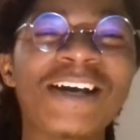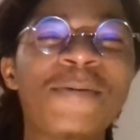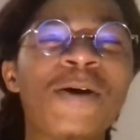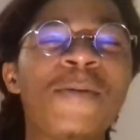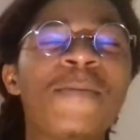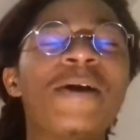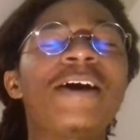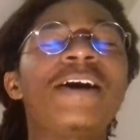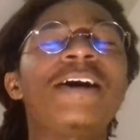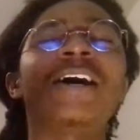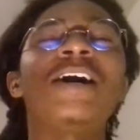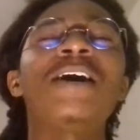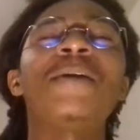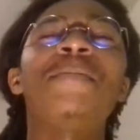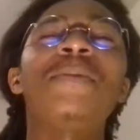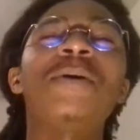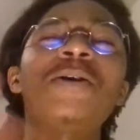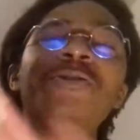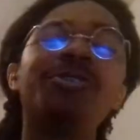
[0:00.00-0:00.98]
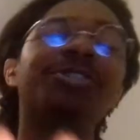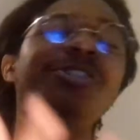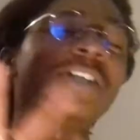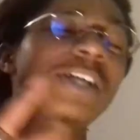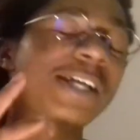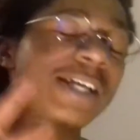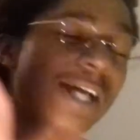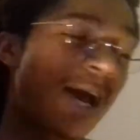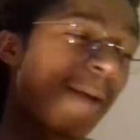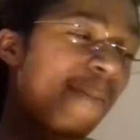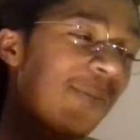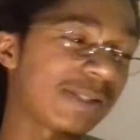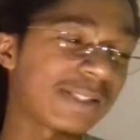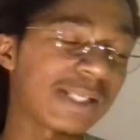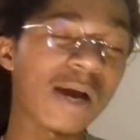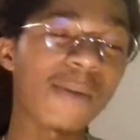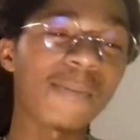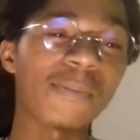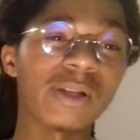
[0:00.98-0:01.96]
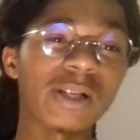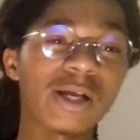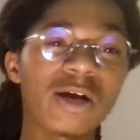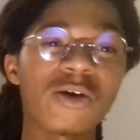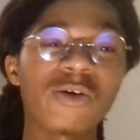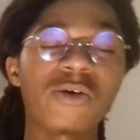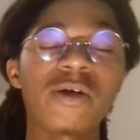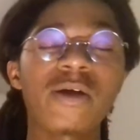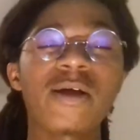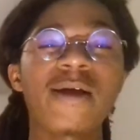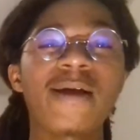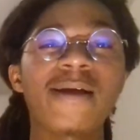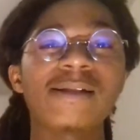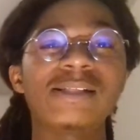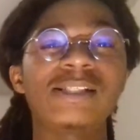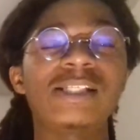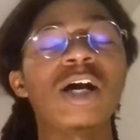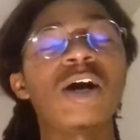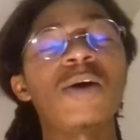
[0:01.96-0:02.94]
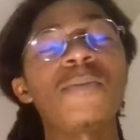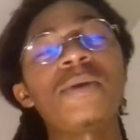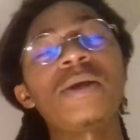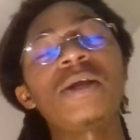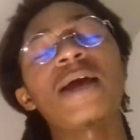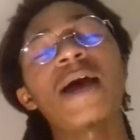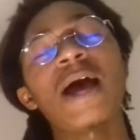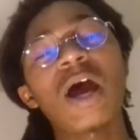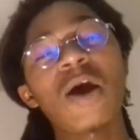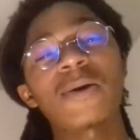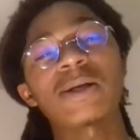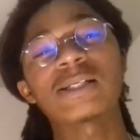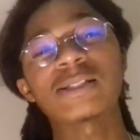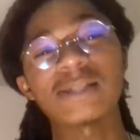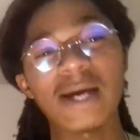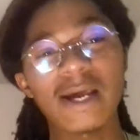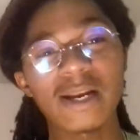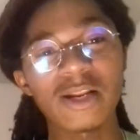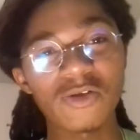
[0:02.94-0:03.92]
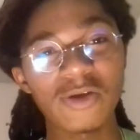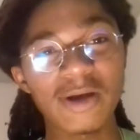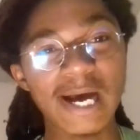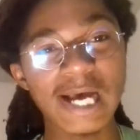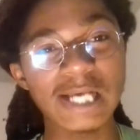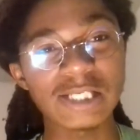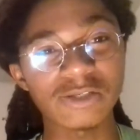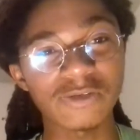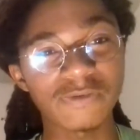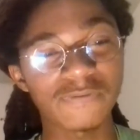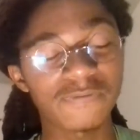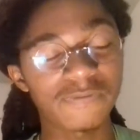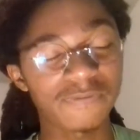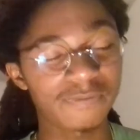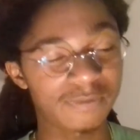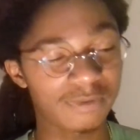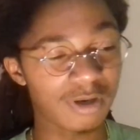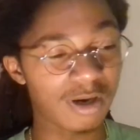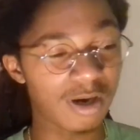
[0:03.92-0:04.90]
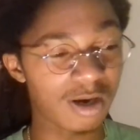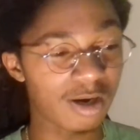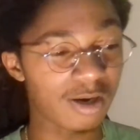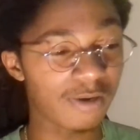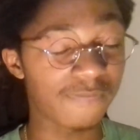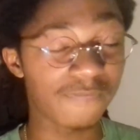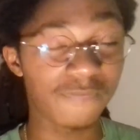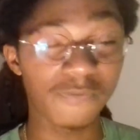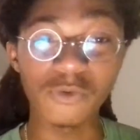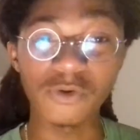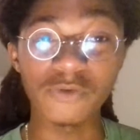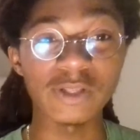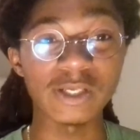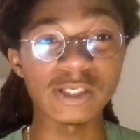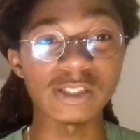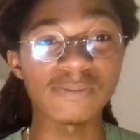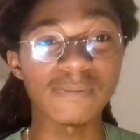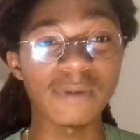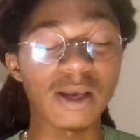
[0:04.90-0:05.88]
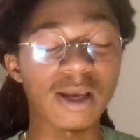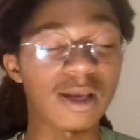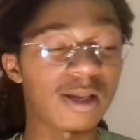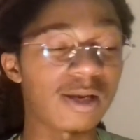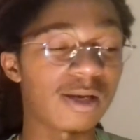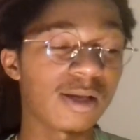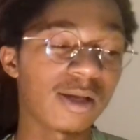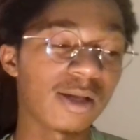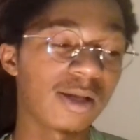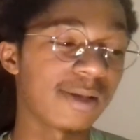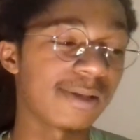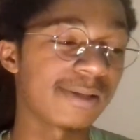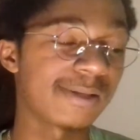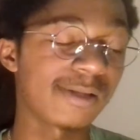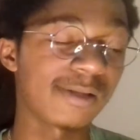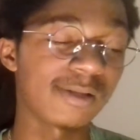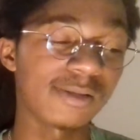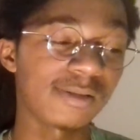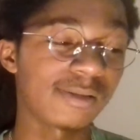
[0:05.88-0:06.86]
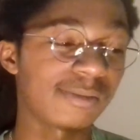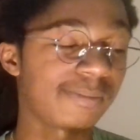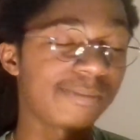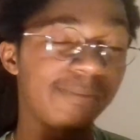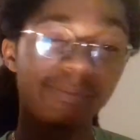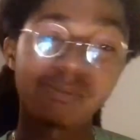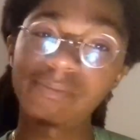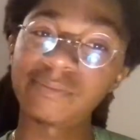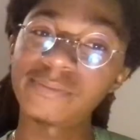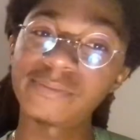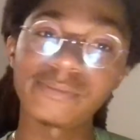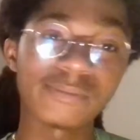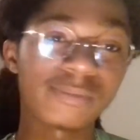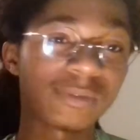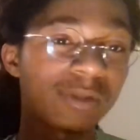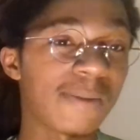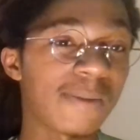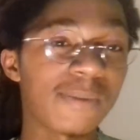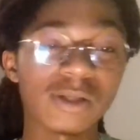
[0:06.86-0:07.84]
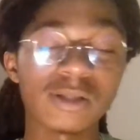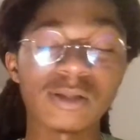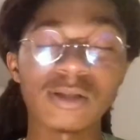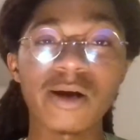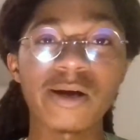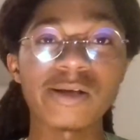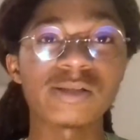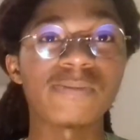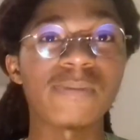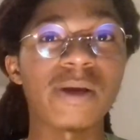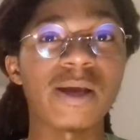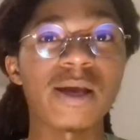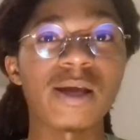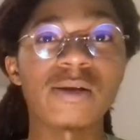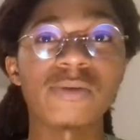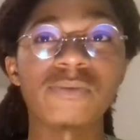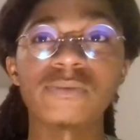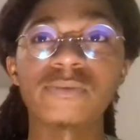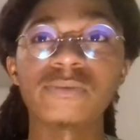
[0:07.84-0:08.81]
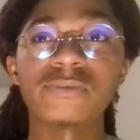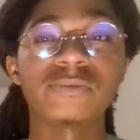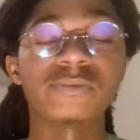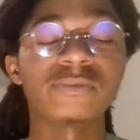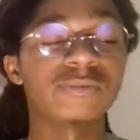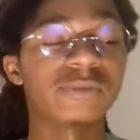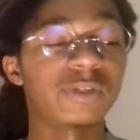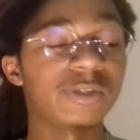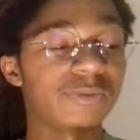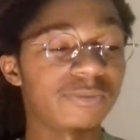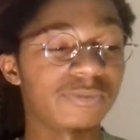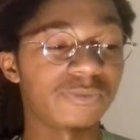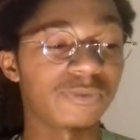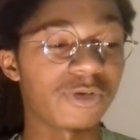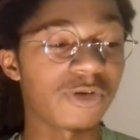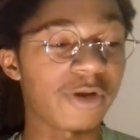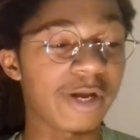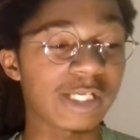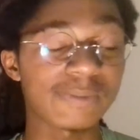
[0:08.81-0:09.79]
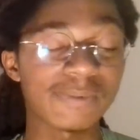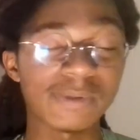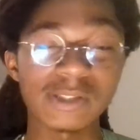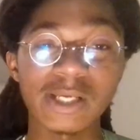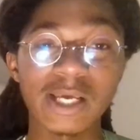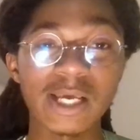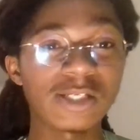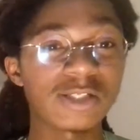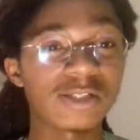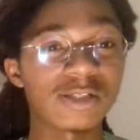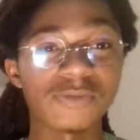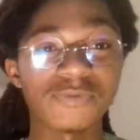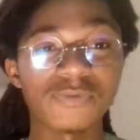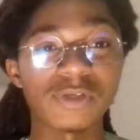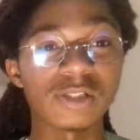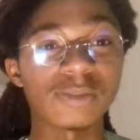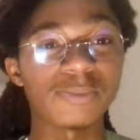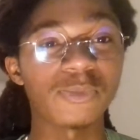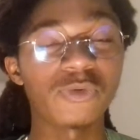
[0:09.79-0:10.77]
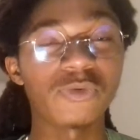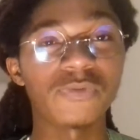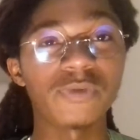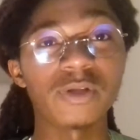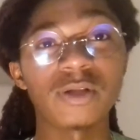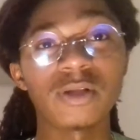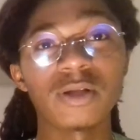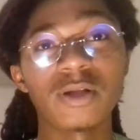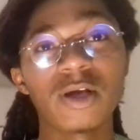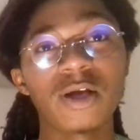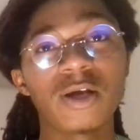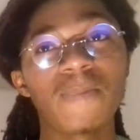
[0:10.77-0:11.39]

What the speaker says: talking about, man? Post your comments down below. Tell me how excited you guys are for this, man. Tell me your thoughts, man. What are your expectations for this movie?